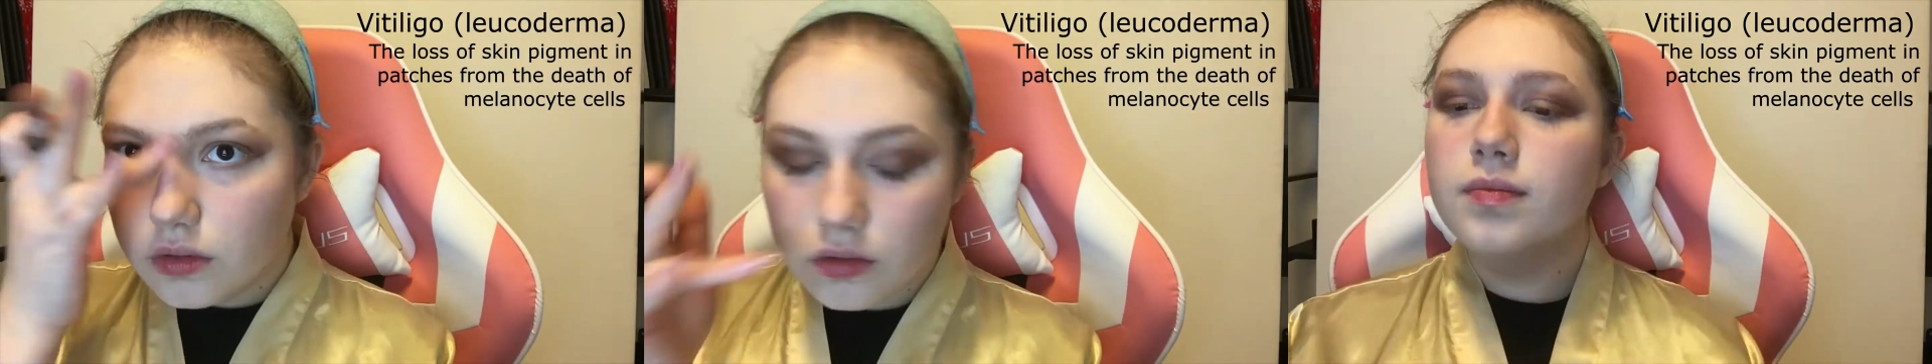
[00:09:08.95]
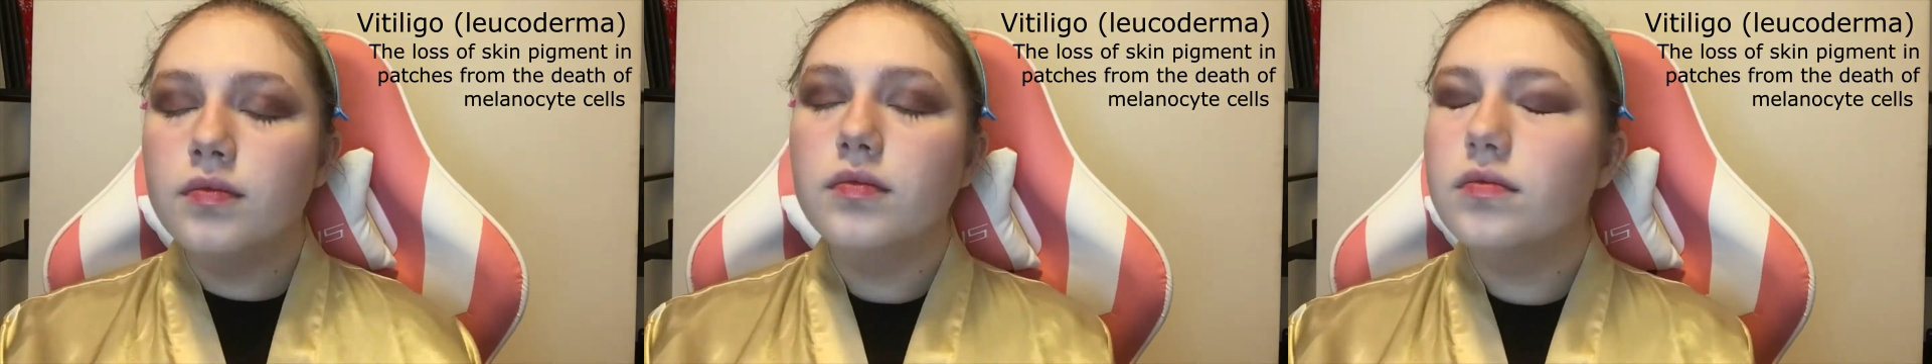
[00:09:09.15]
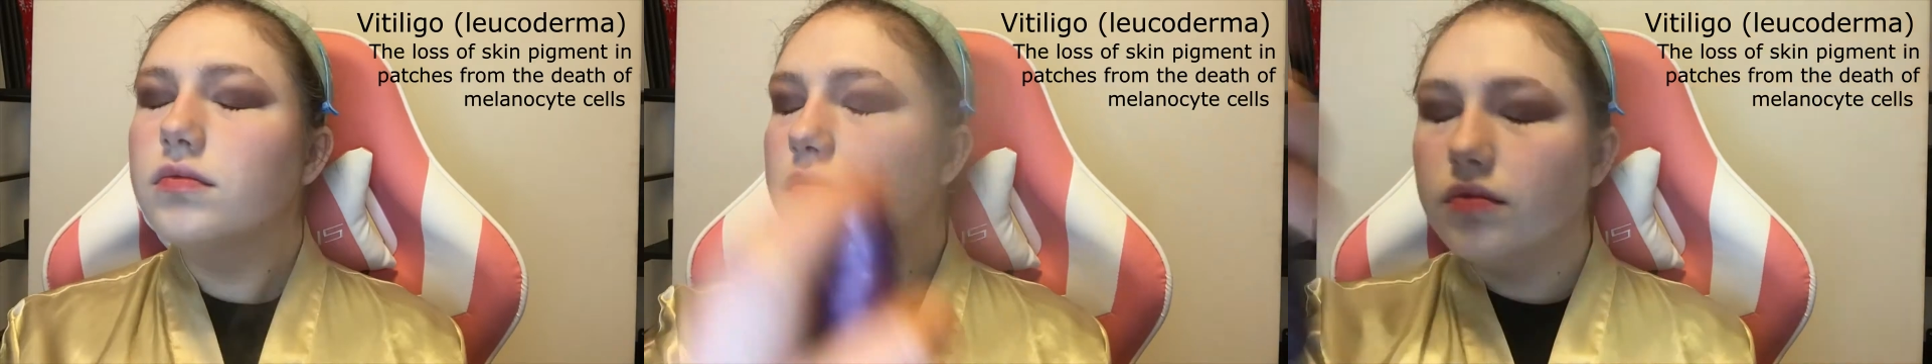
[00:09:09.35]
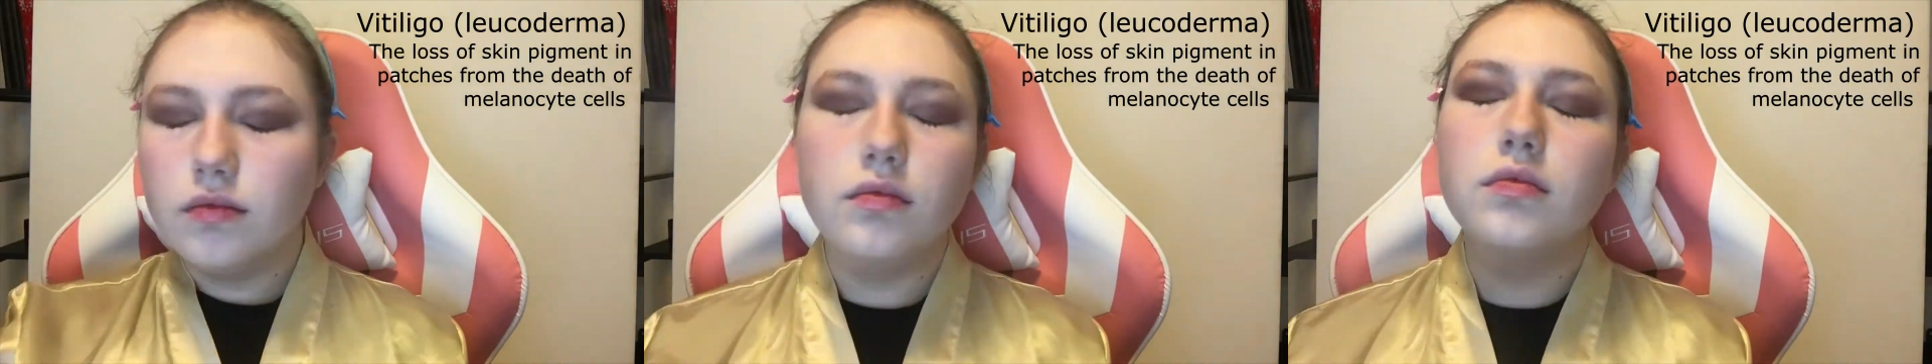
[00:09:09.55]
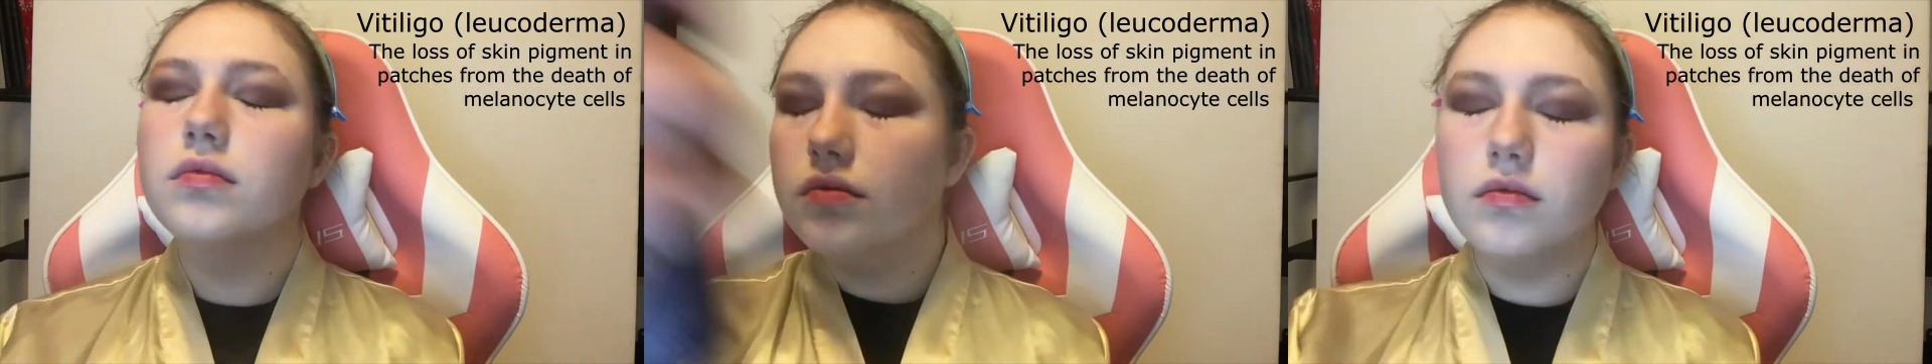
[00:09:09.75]
vitiligo
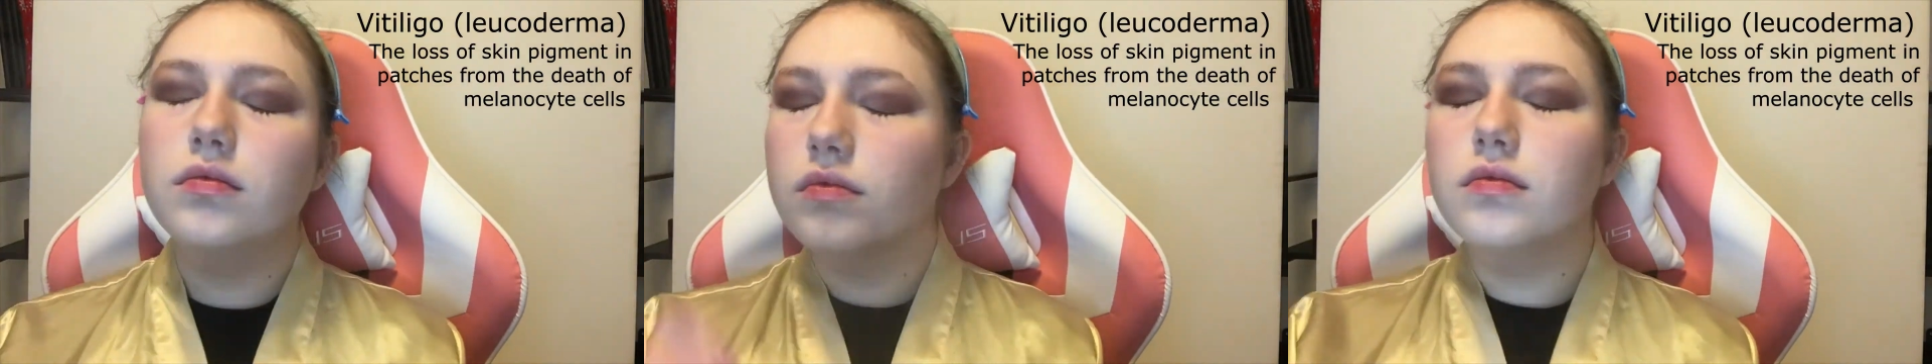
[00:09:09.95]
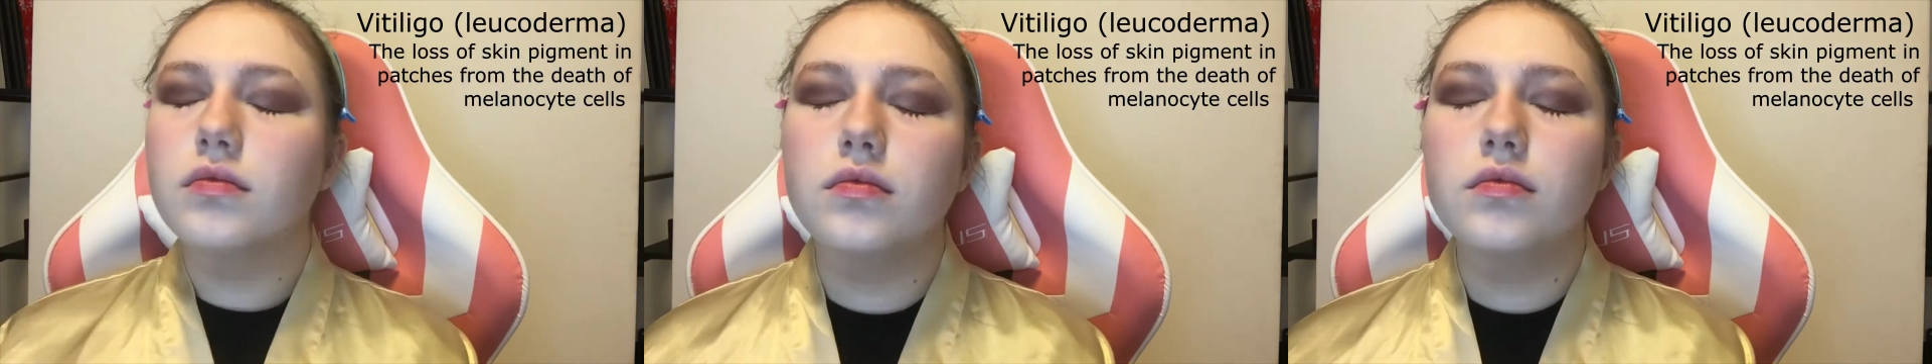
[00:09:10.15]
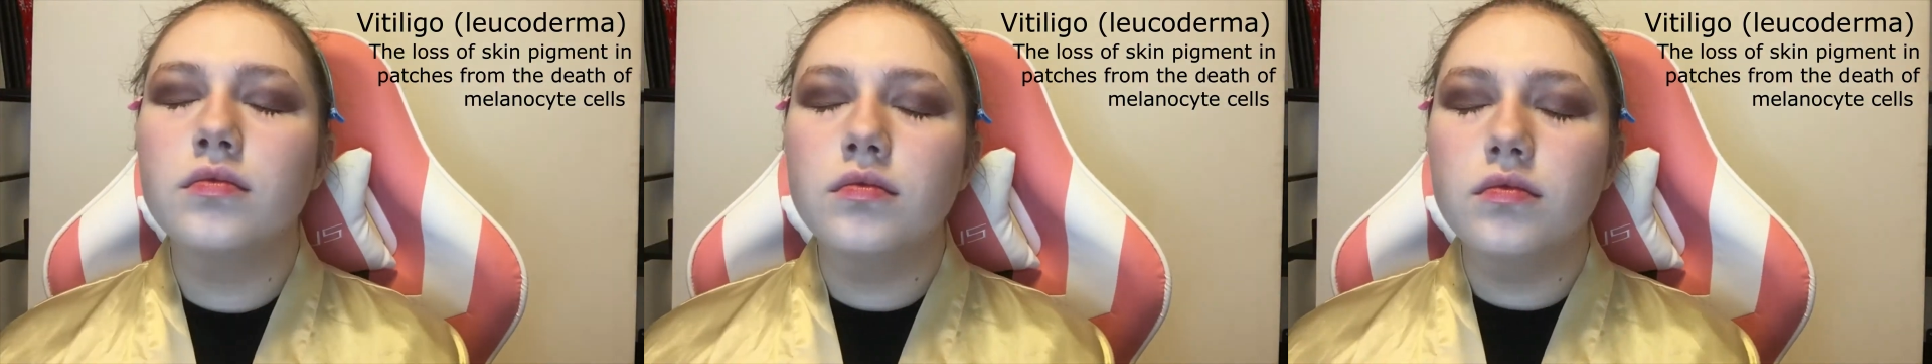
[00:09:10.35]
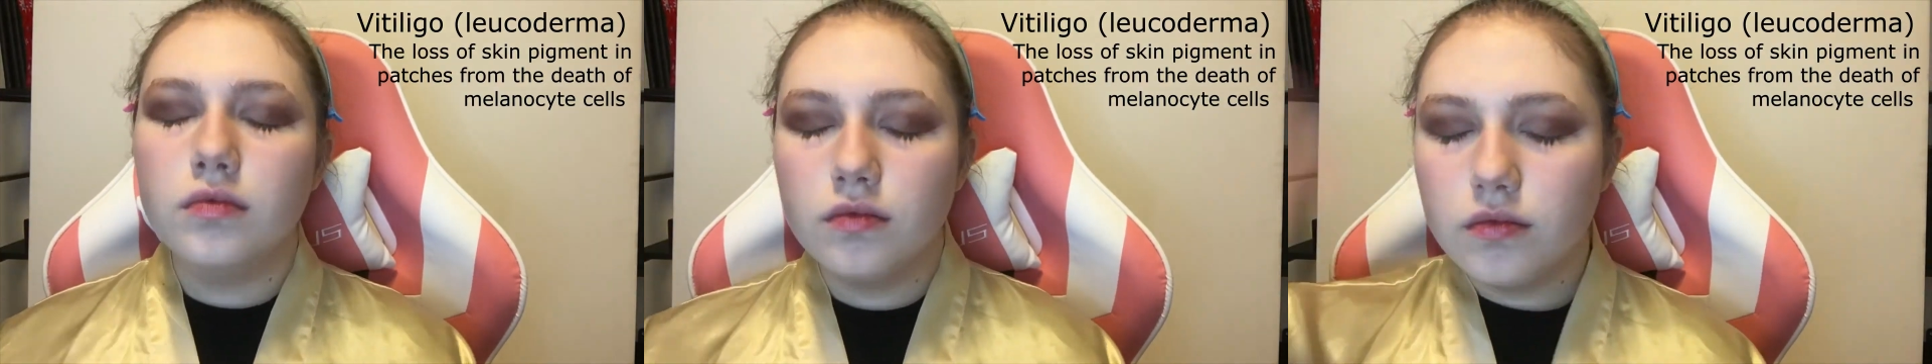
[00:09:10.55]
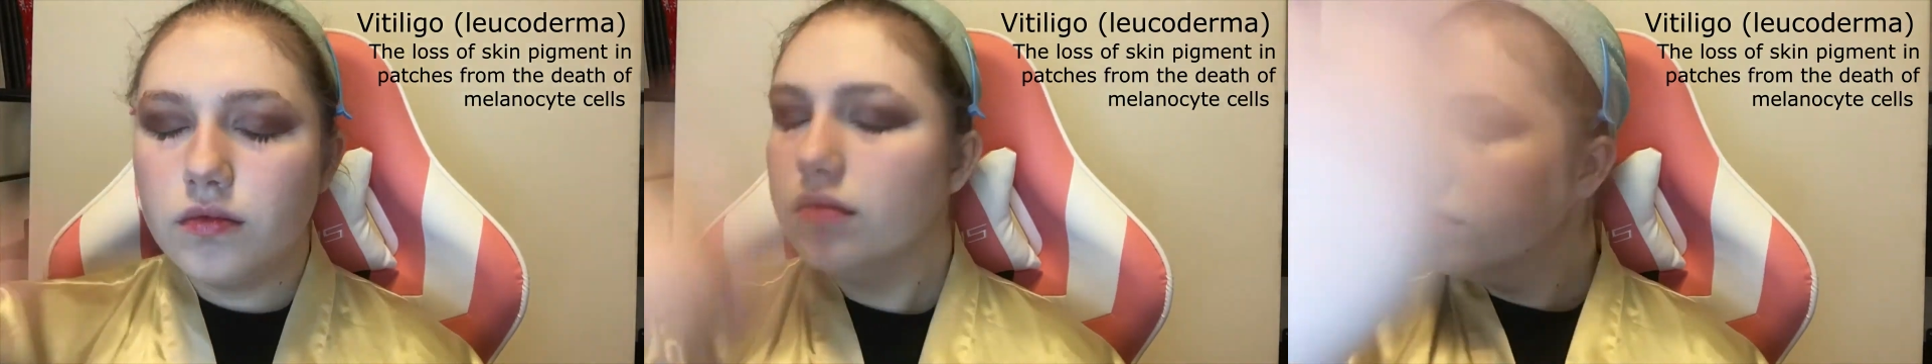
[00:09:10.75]
is the loss of
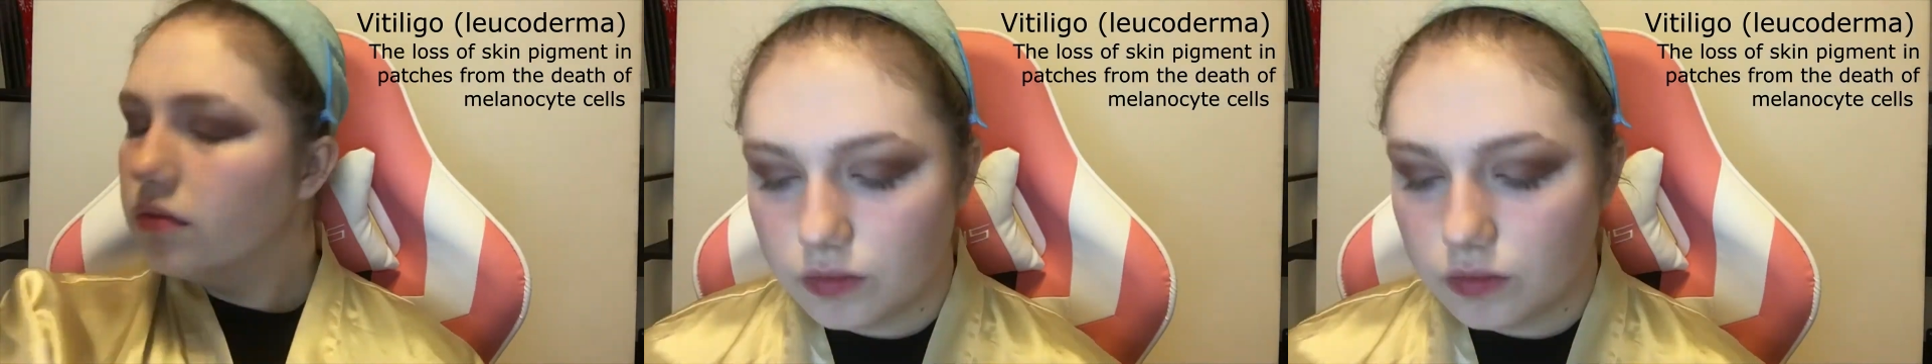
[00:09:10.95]
pigment.